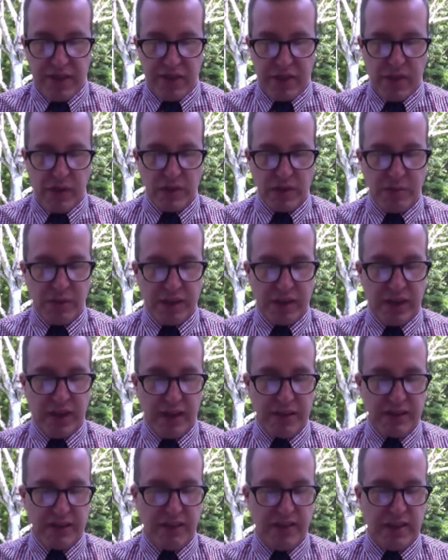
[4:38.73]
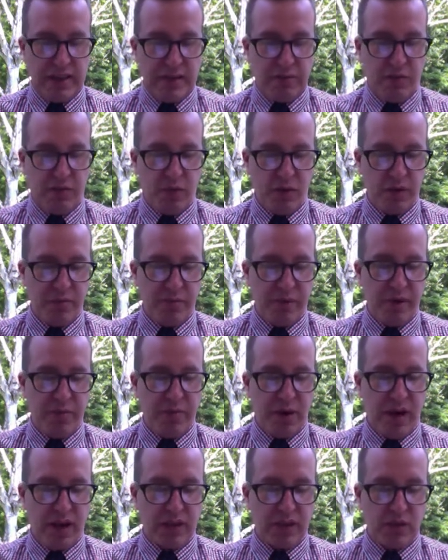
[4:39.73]
There used to be tons of these before the big
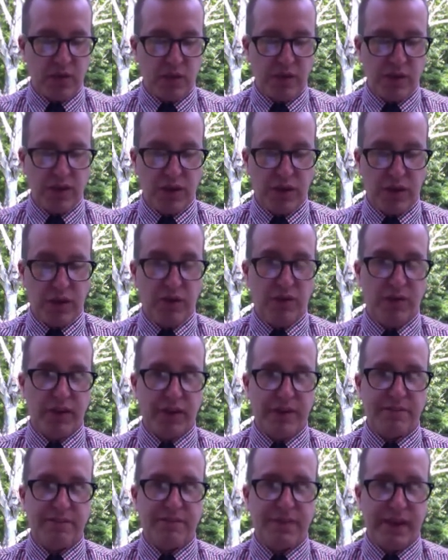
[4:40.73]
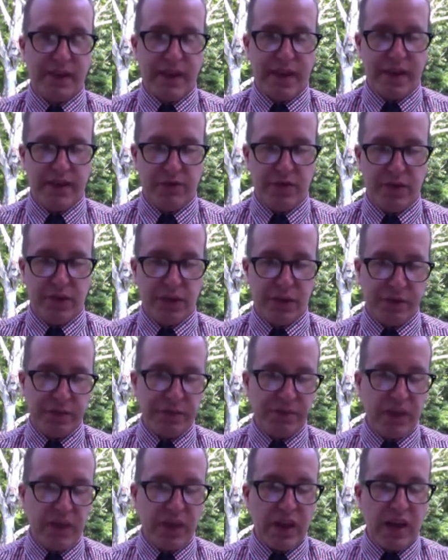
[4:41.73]
box stores took over. End of footnote.
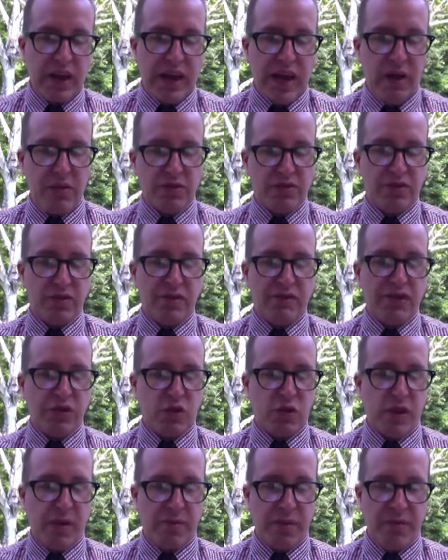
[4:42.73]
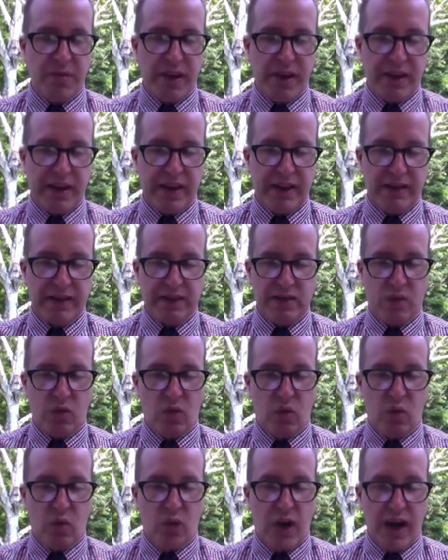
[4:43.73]
It was full of decrepit mannequins,
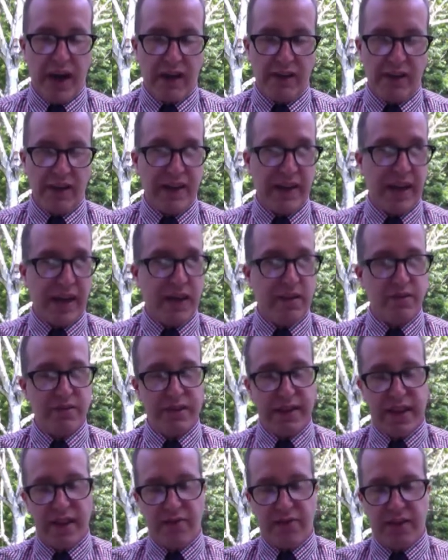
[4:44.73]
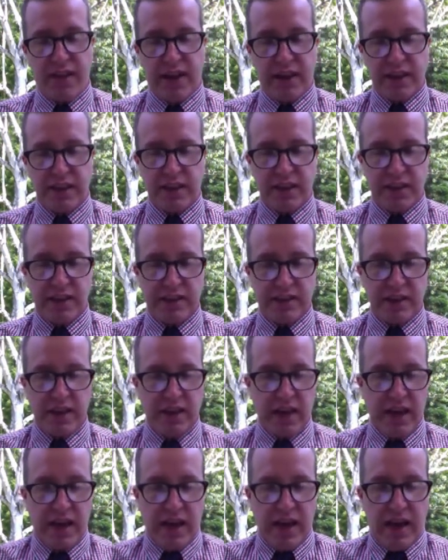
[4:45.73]
wildly out-of-date fashions,
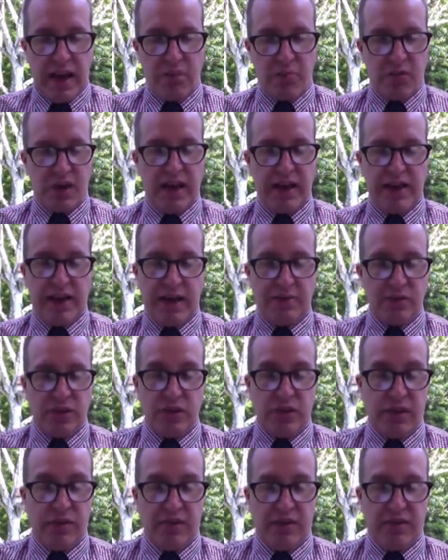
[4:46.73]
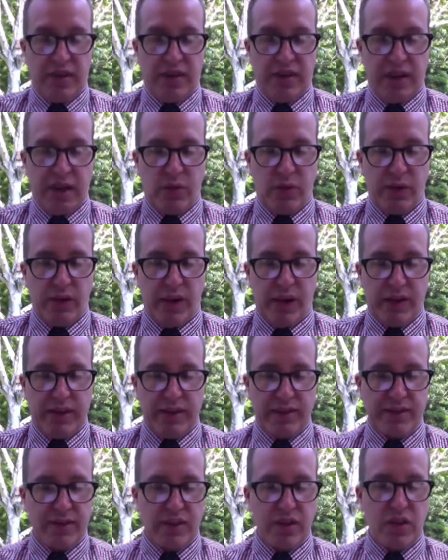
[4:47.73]
and brand names you'd never find anywhere
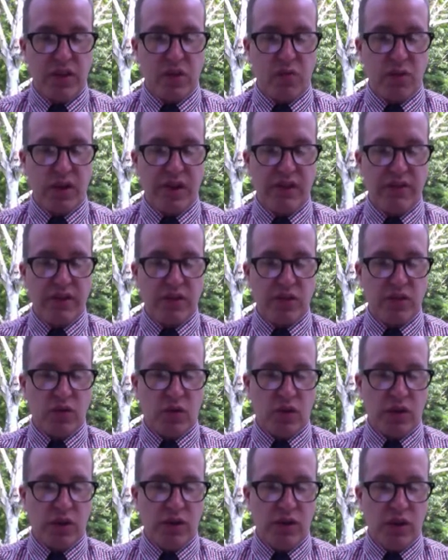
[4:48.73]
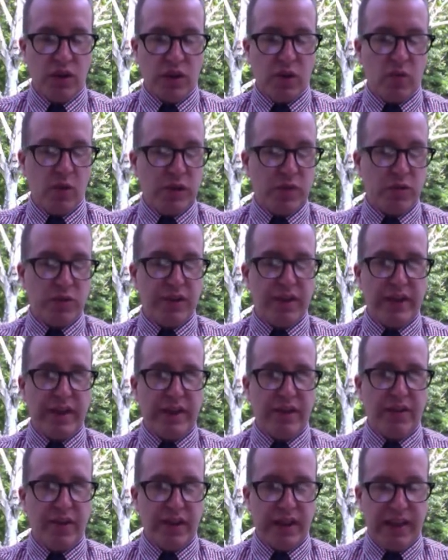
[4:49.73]
else. The rear of the store, which was
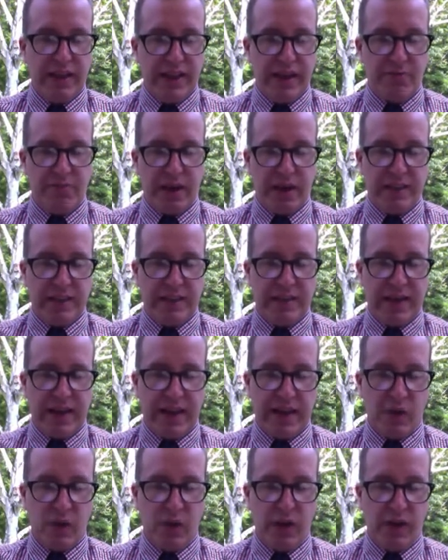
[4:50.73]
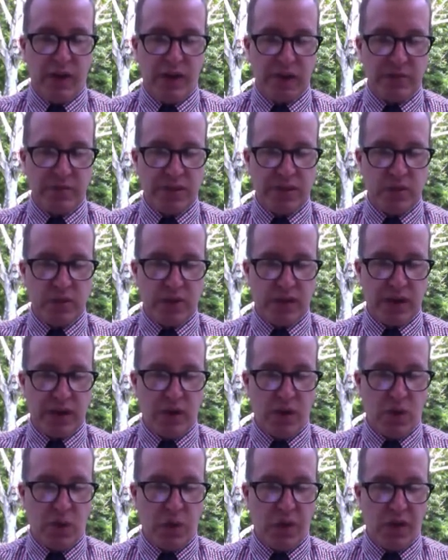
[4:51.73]
eerily lit by sad aquariums, was like
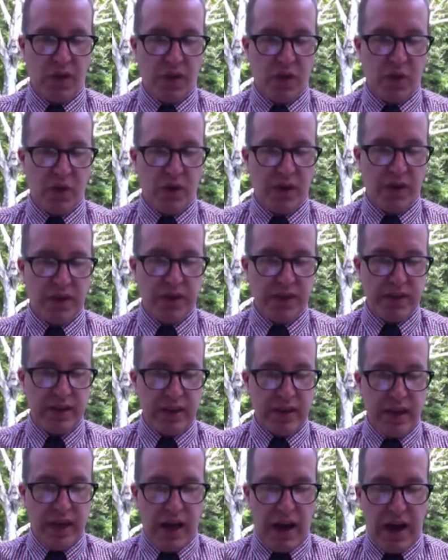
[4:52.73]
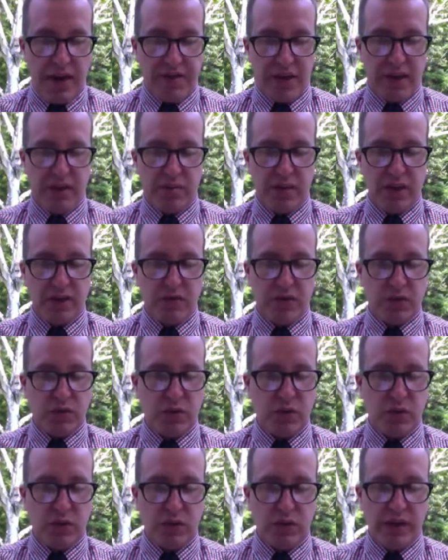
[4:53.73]
a whole other world. I thought the place was
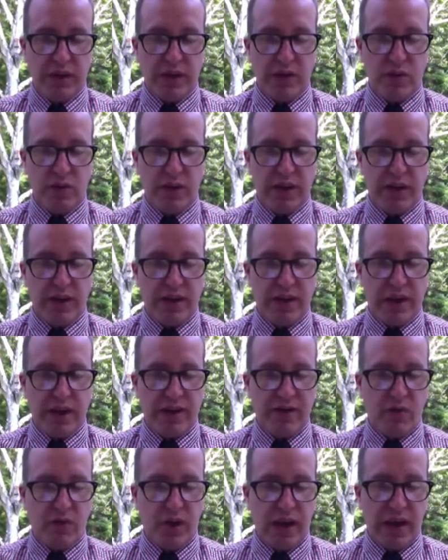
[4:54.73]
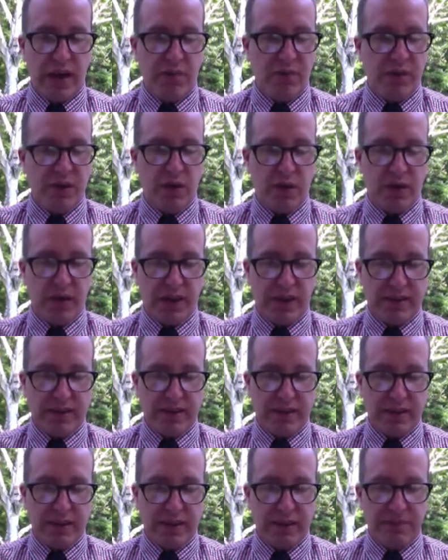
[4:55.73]
cool in a weird kind of way, but no one else
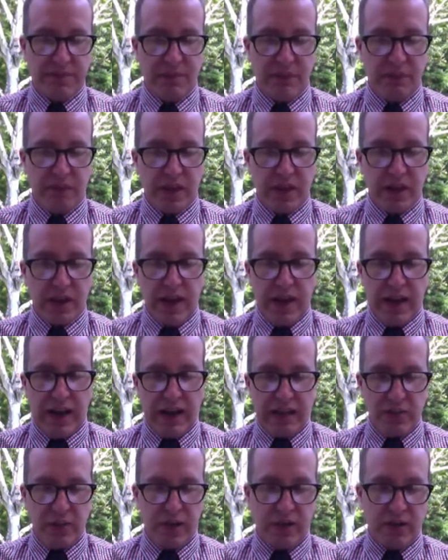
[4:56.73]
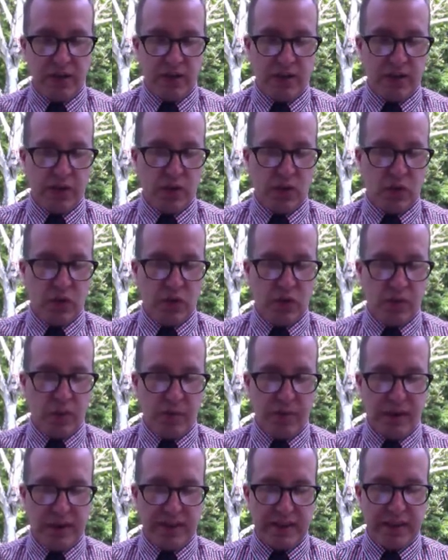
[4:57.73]
did. As we entered the store, we
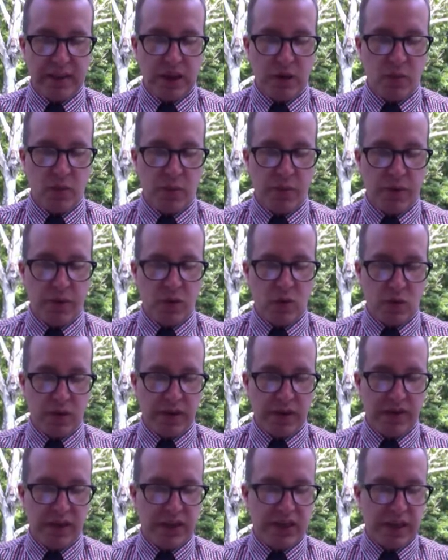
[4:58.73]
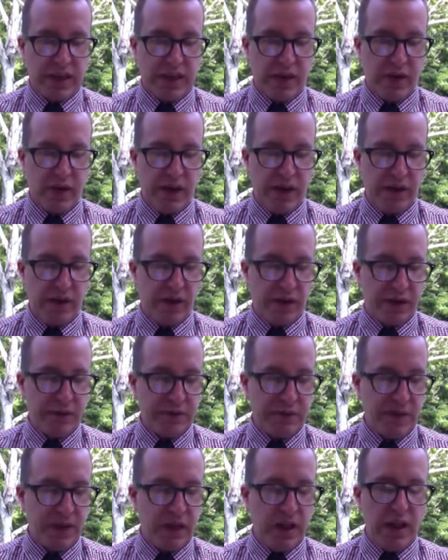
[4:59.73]
passed a young woman who worked at the checkout counter.
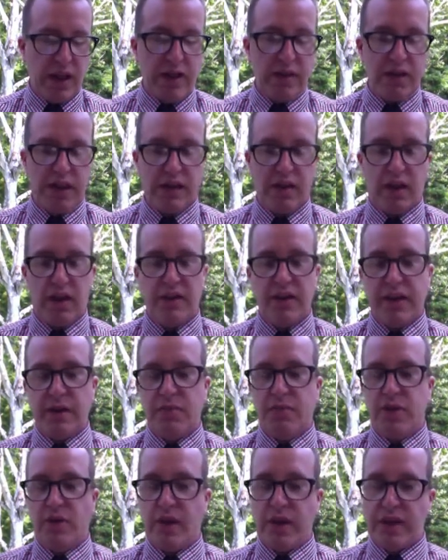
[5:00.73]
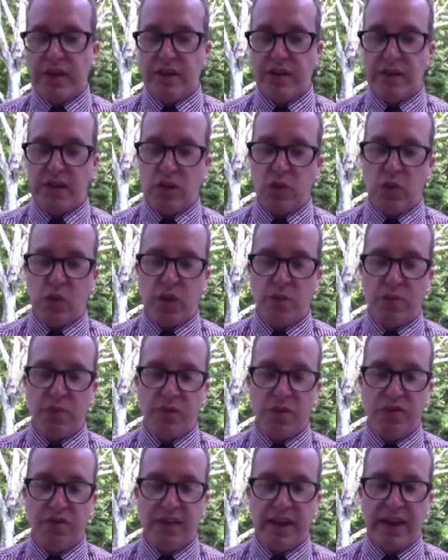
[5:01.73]
Like all the employees, she wore a
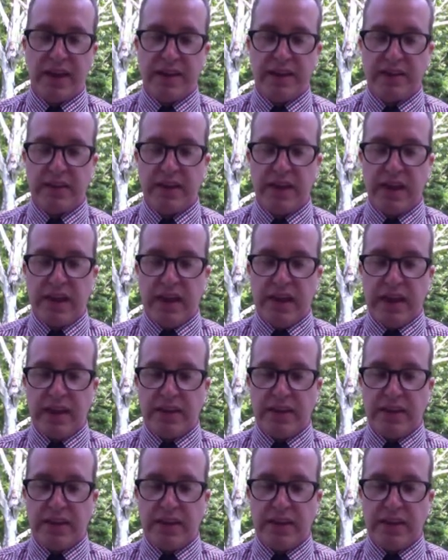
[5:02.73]
blue vest. A